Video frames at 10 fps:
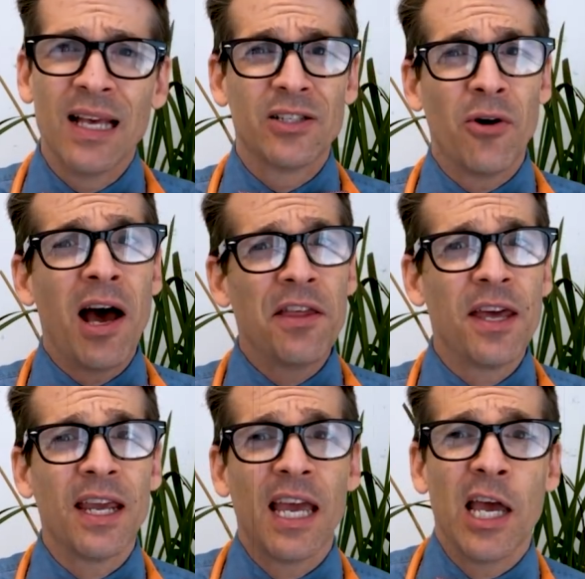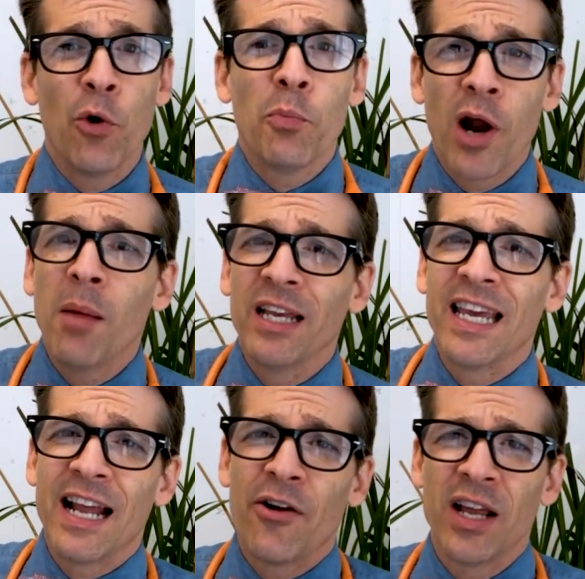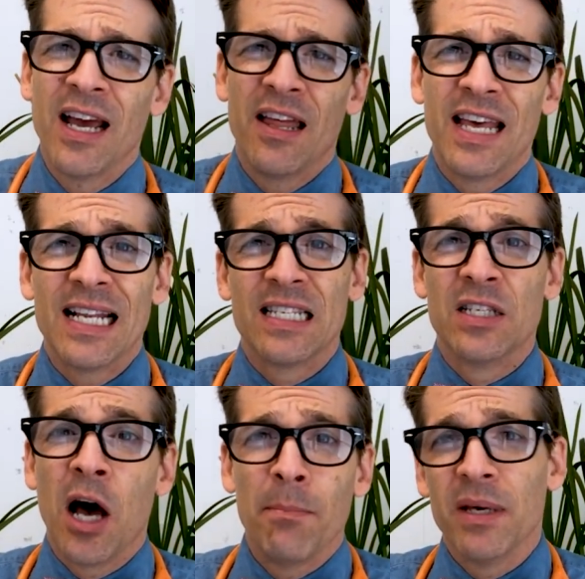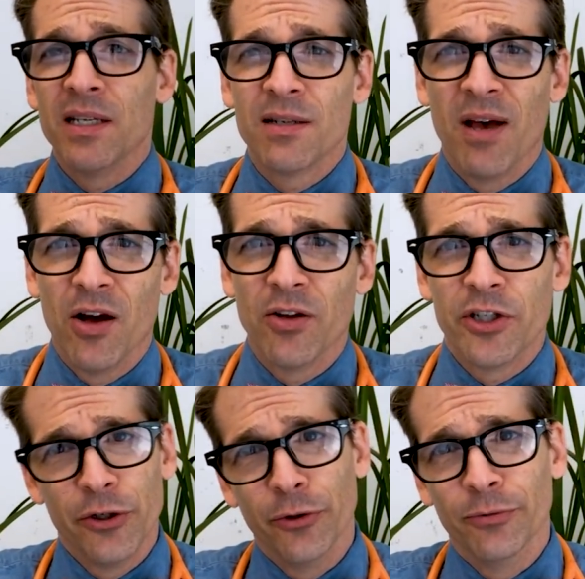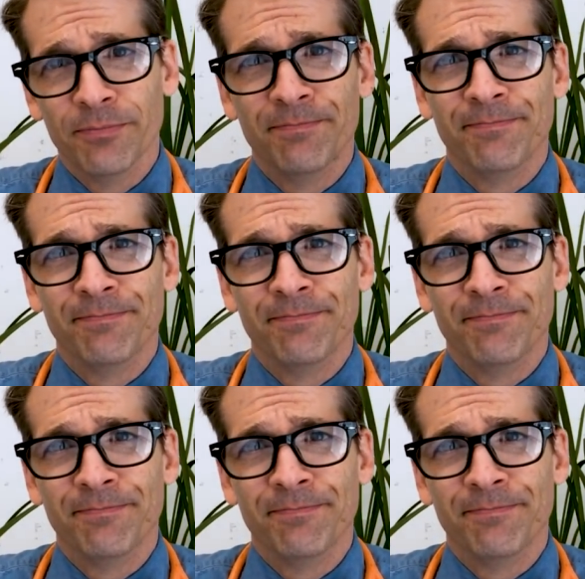So I think it will probably get out that zombie smell too.